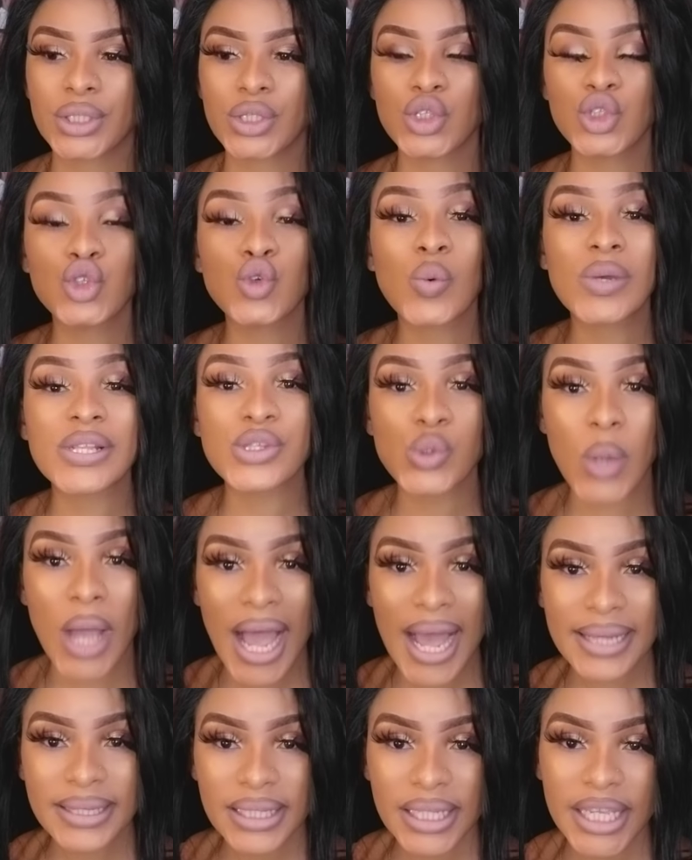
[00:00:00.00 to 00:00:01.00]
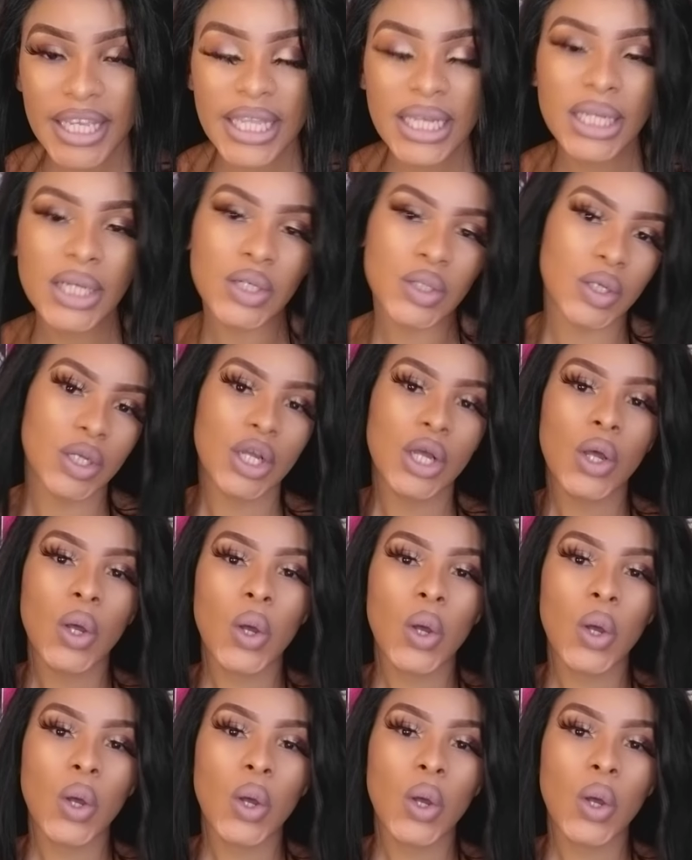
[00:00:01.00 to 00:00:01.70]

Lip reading: you want to have kilo,